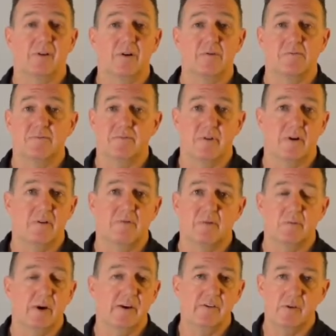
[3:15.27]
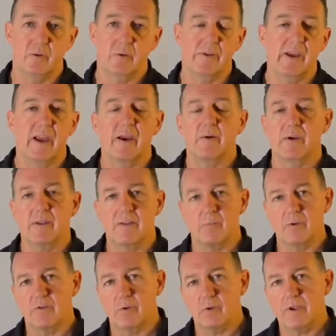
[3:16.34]
of the region or the area
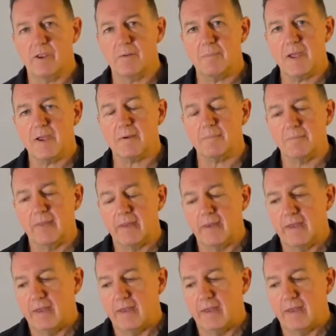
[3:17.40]
that we're talking about,